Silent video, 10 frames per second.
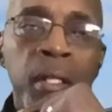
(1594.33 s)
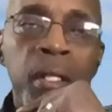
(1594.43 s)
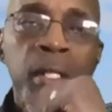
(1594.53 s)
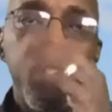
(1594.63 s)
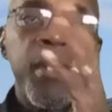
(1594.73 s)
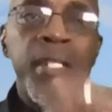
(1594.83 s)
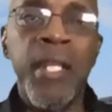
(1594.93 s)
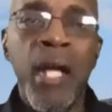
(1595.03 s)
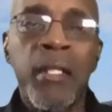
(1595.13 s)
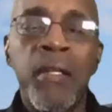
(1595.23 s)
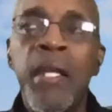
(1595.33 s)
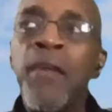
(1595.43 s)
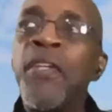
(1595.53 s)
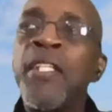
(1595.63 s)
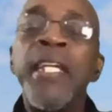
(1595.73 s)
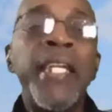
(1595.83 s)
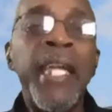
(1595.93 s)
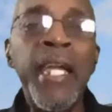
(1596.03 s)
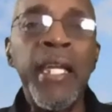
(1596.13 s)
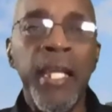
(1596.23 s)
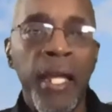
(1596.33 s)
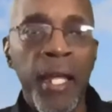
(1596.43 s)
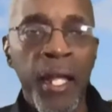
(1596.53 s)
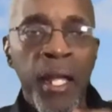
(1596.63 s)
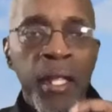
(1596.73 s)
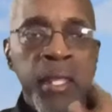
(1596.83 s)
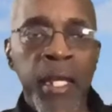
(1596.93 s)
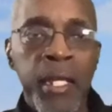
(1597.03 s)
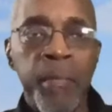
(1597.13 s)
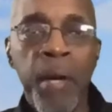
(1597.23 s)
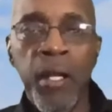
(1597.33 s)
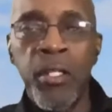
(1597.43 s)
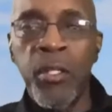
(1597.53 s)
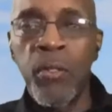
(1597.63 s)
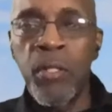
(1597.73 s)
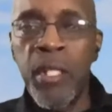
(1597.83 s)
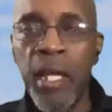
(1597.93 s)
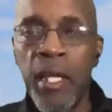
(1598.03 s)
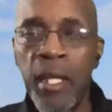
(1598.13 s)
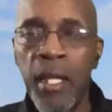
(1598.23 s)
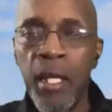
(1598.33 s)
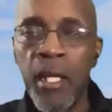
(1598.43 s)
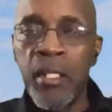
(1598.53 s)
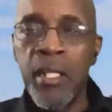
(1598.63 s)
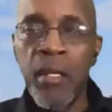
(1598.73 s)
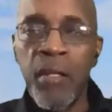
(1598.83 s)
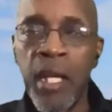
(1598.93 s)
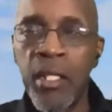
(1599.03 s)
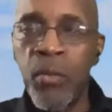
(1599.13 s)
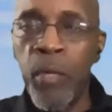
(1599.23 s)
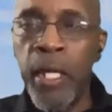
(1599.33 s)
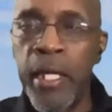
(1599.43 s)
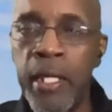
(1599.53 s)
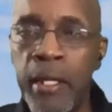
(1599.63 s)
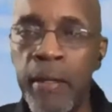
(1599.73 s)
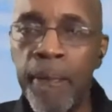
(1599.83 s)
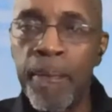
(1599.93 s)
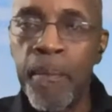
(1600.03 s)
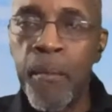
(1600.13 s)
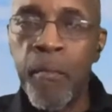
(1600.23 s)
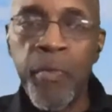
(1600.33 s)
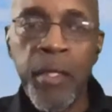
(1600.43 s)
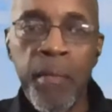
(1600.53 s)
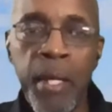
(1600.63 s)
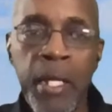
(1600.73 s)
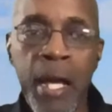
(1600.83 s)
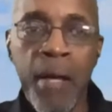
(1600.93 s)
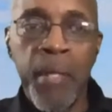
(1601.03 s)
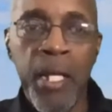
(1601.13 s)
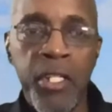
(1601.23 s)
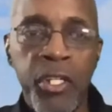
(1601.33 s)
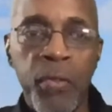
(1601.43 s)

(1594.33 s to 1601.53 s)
This is Dr. David D. King. Think About It Tuesday. Until next week, may God bless you.